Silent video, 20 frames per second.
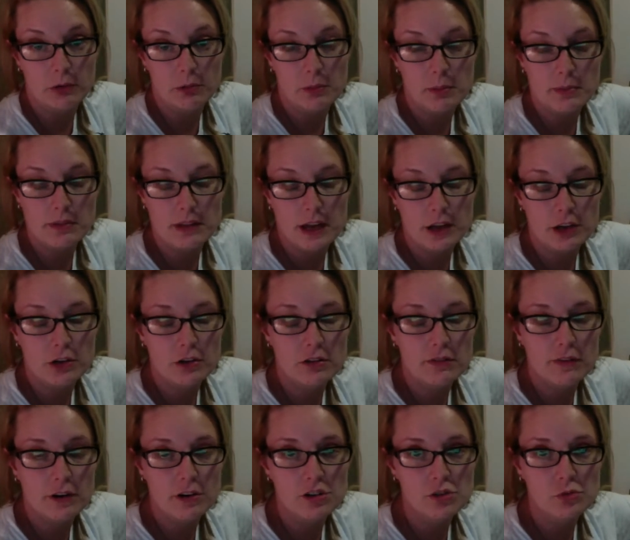Remember that
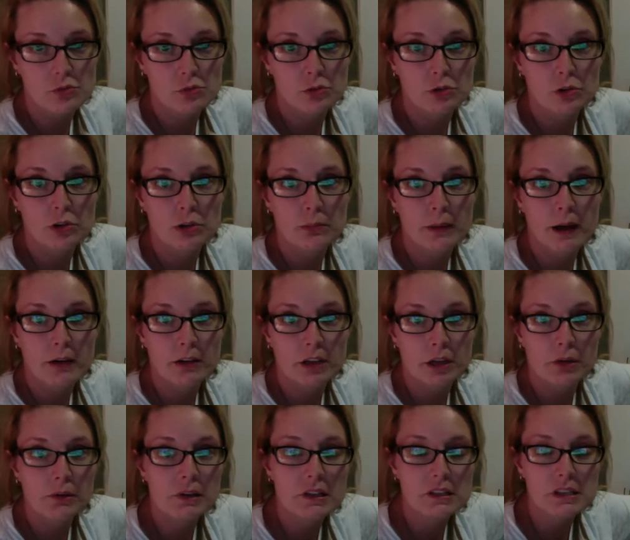universal rule about
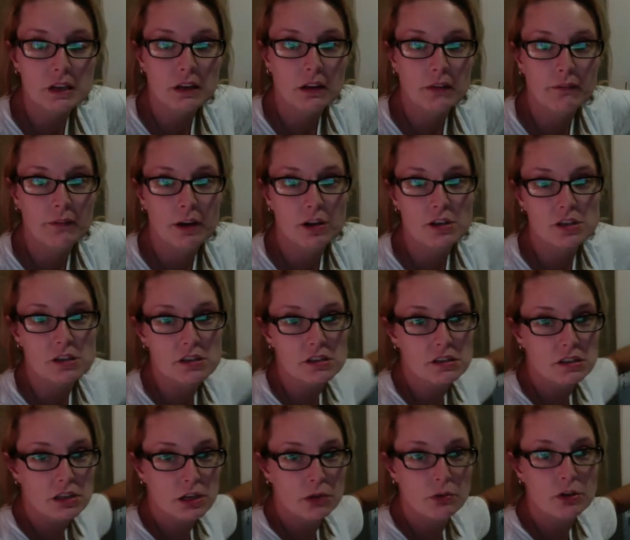units and conversions.
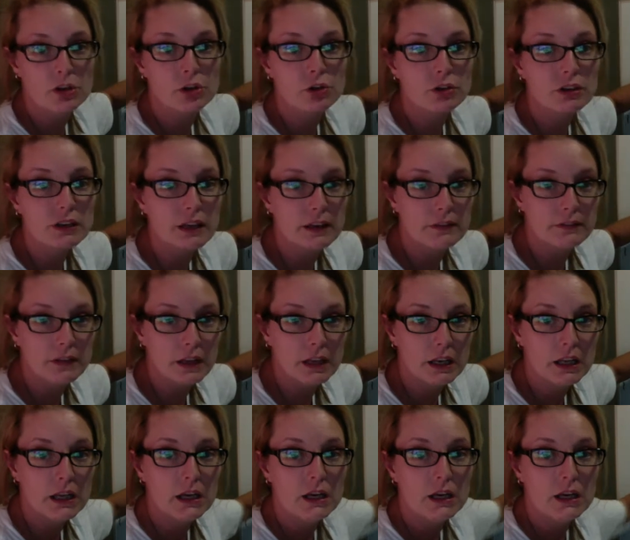The unit you're given